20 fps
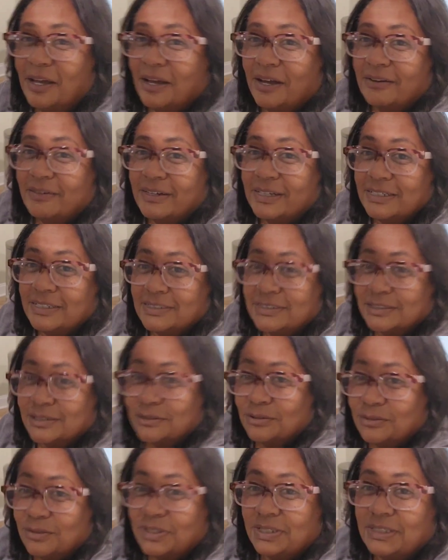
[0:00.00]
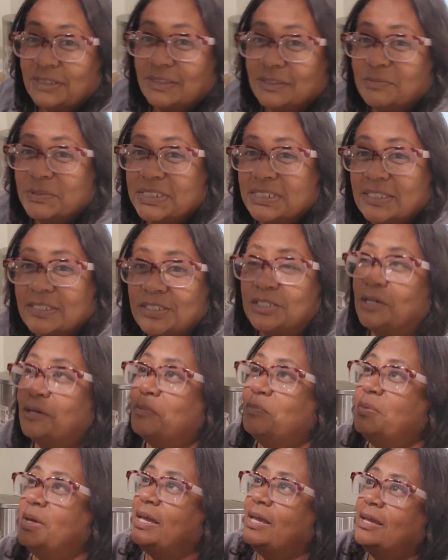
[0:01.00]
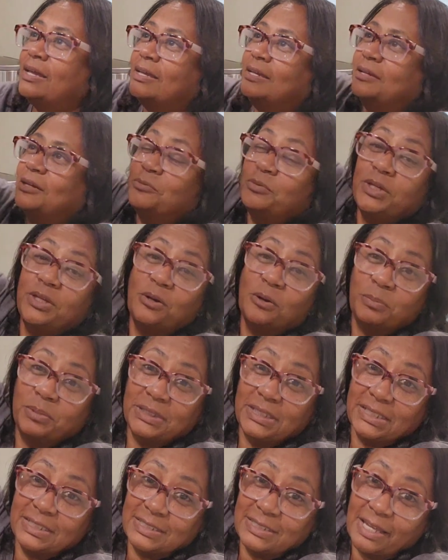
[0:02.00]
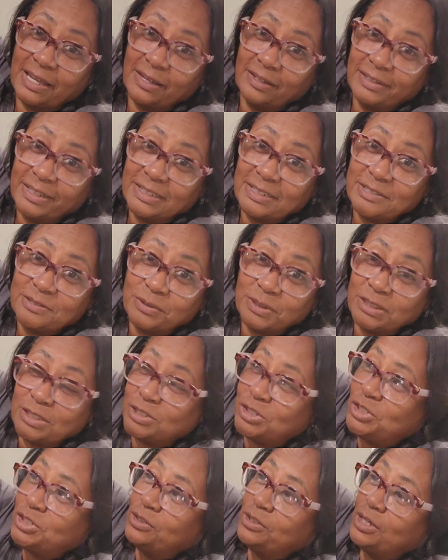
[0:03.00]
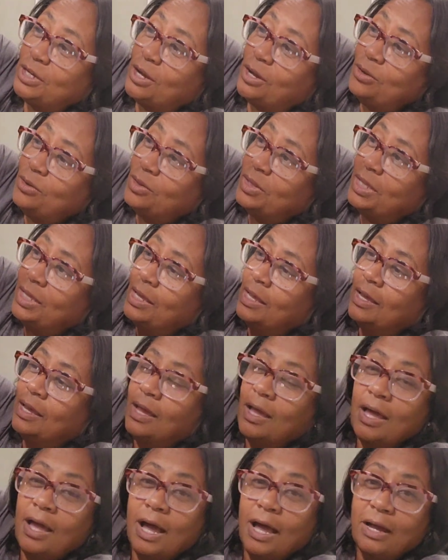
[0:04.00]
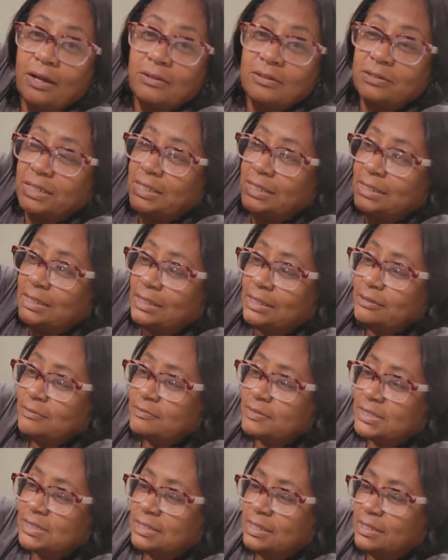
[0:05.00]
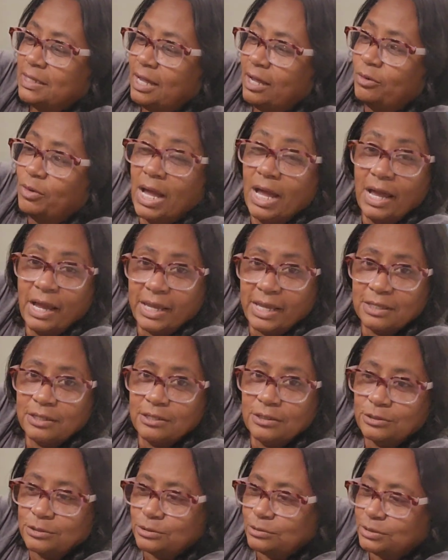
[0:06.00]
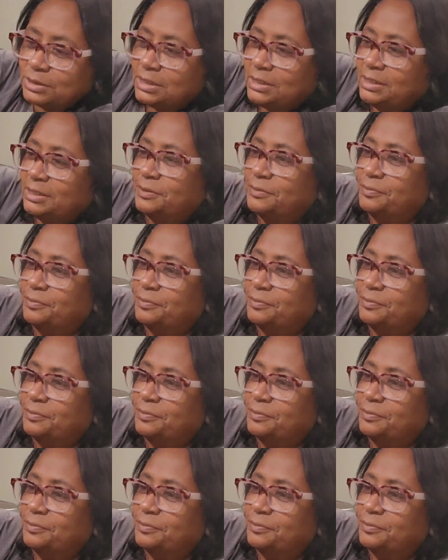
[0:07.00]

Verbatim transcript: All right, so let me set y'all back and we're gonna put this down. I just want to show y'all how it lifts, how high it goes.